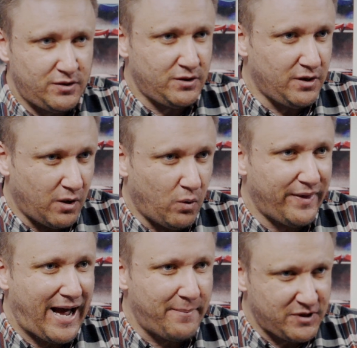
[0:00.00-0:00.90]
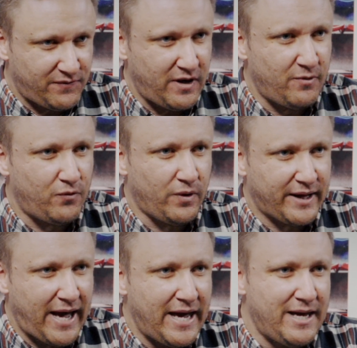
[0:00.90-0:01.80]
you know, on the atmosphere before the
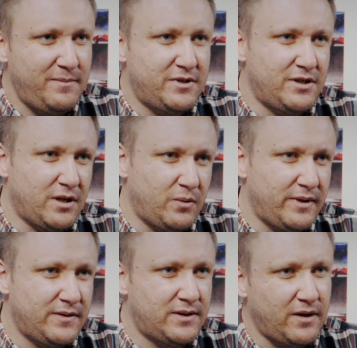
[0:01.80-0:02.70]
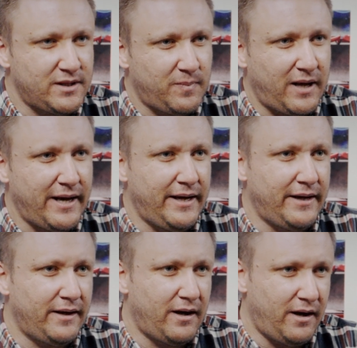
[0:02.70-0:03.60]
games, and so we started
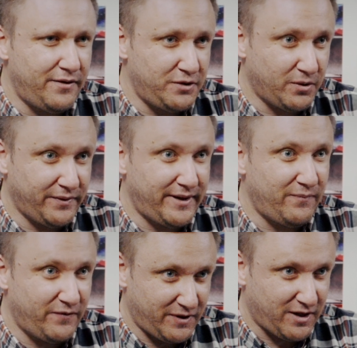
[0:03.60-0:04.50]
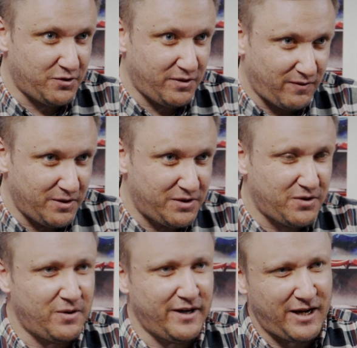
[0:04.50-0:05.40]
playing the John Denver Country Road
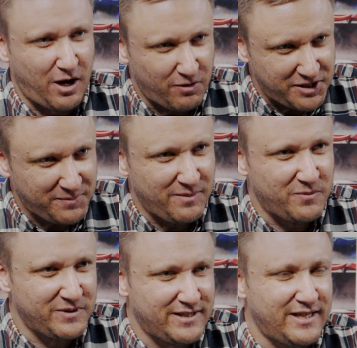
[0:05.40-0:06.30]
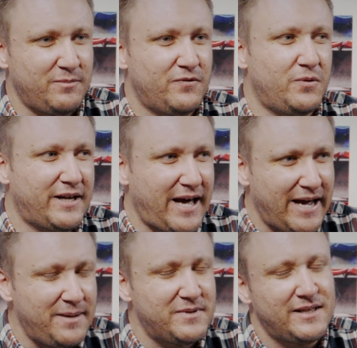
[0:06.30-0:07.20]
song and encouraging people to sing before the
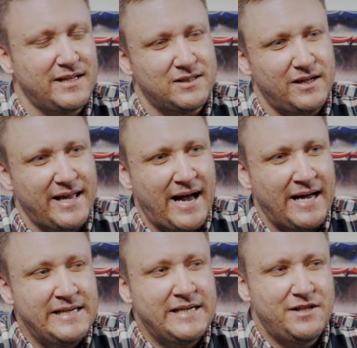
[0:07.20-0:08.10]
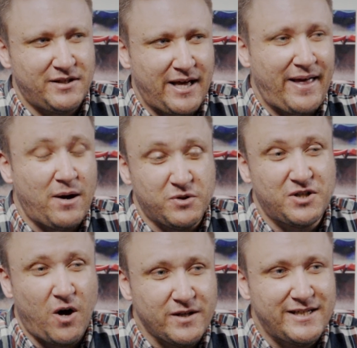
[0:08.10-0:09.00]
games and things like that. So that was
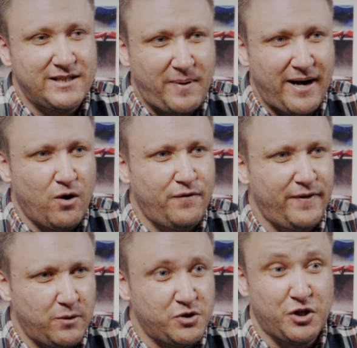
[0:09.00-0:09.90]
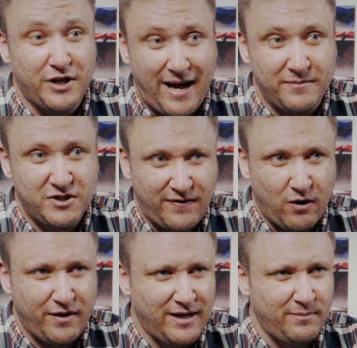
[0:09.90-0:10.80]
starting to pay off, and there was a good
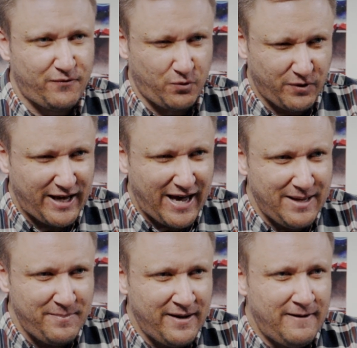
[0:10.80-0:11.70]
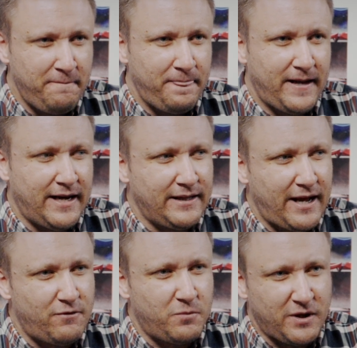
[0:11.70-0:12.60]
atmosphere, I think, before the game, and
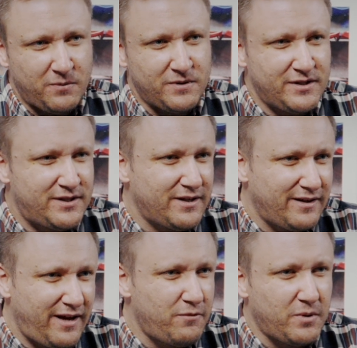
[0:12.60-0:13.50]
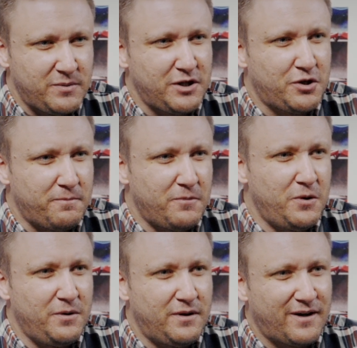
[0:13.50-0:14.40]
everybody was in a good
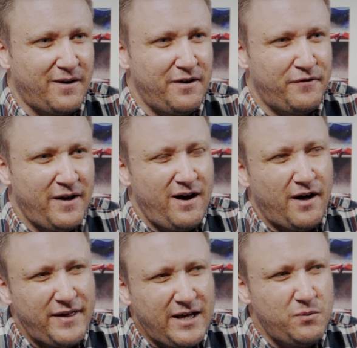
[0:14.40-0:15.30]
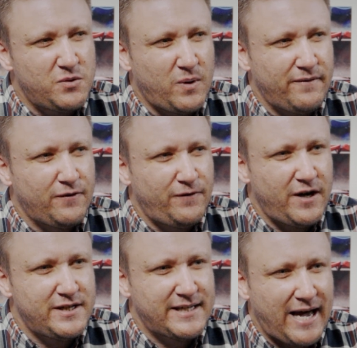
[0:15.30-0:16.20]
mood. I think it was one of the
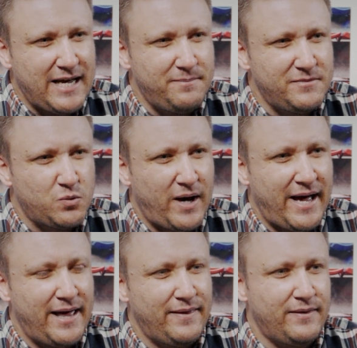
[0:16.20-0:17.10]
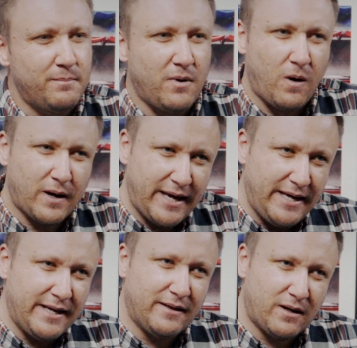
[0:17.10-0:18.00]
first games where the
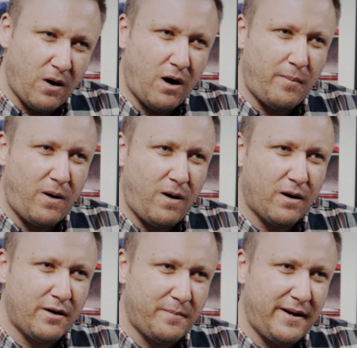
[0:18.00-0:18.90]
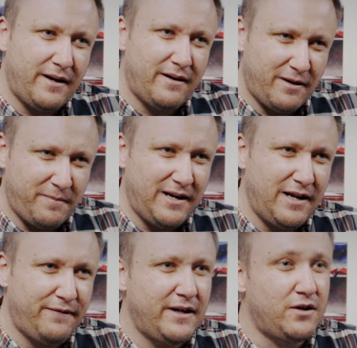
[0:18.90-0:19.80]
marquee in the car park had been
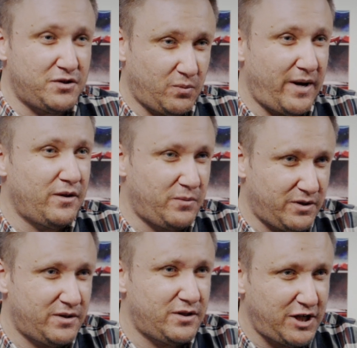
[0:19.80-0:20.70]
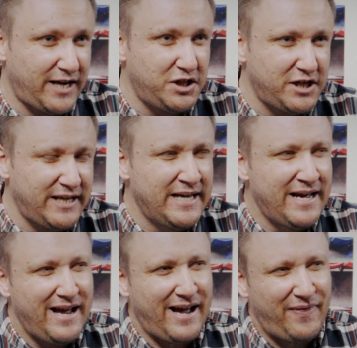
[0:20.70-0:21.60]
lifted because the weather was changing,
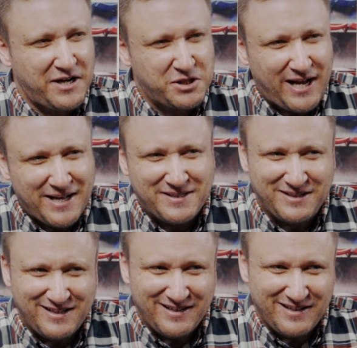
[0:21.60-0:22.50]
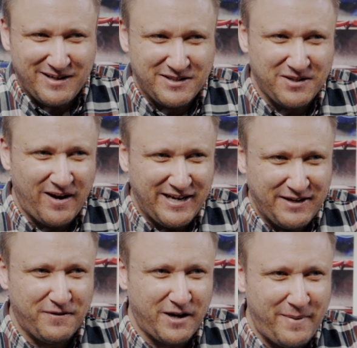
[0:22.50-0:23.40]
and that just adds a slightly
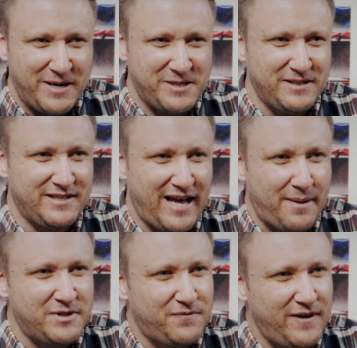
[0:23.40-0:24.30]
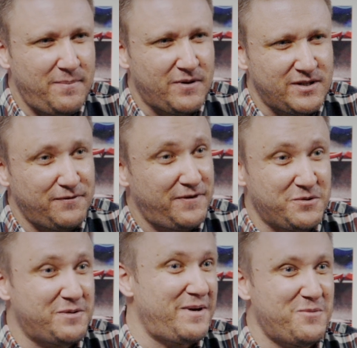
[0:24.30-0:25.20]
different dimension to the atmosphere because it
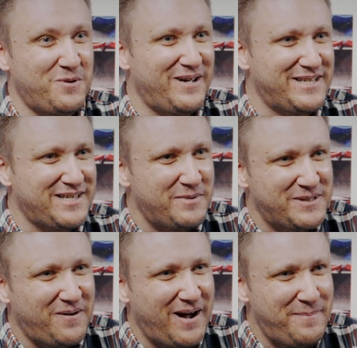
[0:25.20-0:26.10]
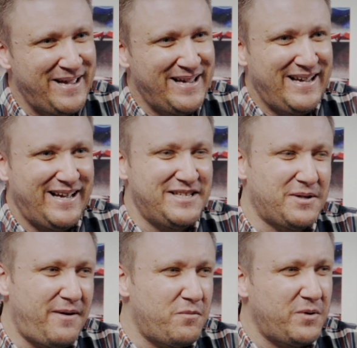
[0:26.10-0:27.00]
feels a bit more like summertime. And
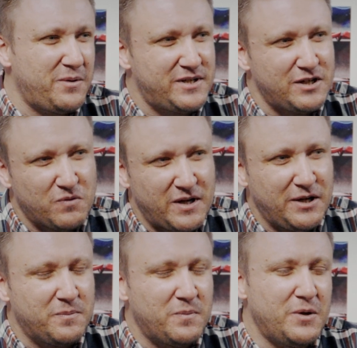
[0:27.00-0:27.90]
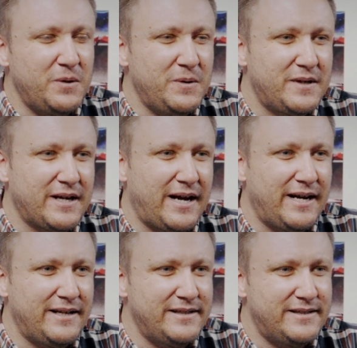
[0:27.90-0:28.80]
so everybody was in a really good mood,
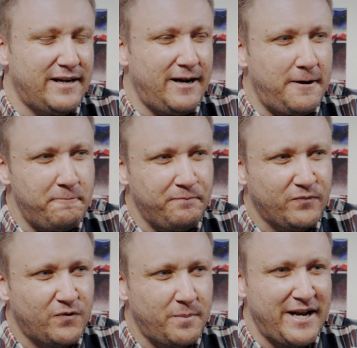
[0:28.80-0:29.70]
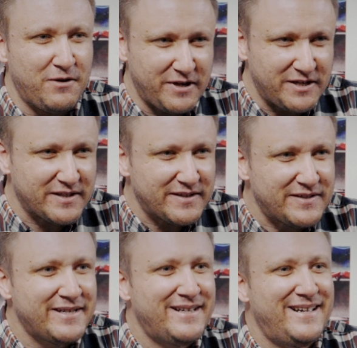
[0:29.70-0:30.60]
and for many
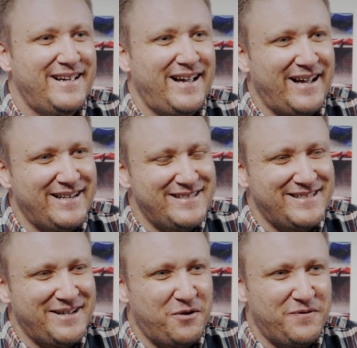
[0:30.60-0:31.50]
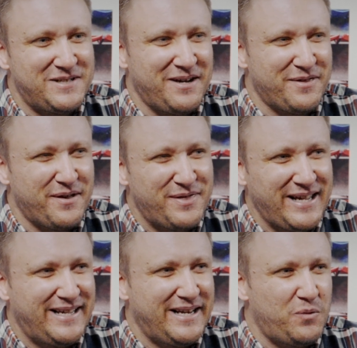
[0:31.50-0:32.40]
reasons. And obviously I
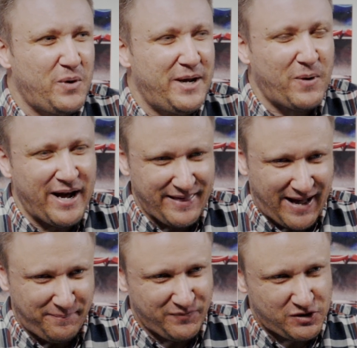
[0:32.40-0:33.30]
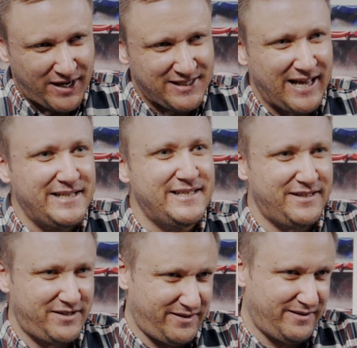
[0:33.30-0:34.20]
think in a weird way that
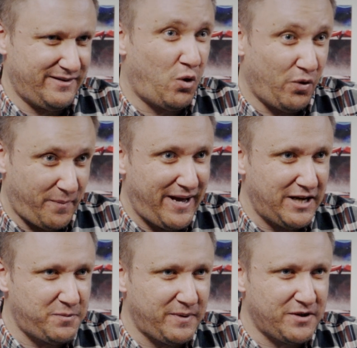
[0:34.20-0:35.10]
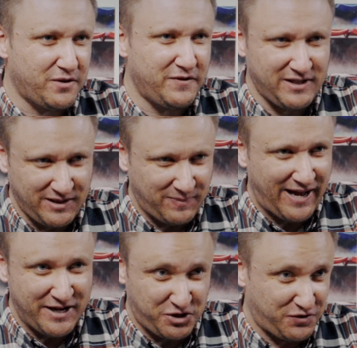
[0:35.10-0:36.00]
translated to on the pitch, because obviously the
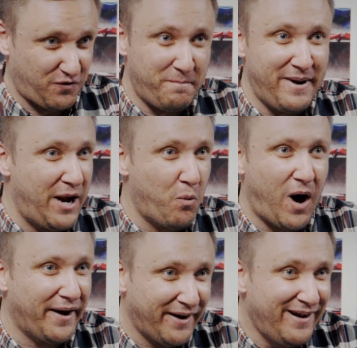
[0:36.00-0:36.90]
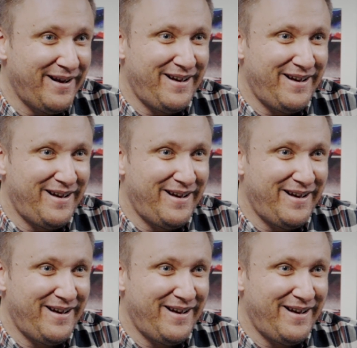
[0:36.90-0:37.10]
players just from minute 1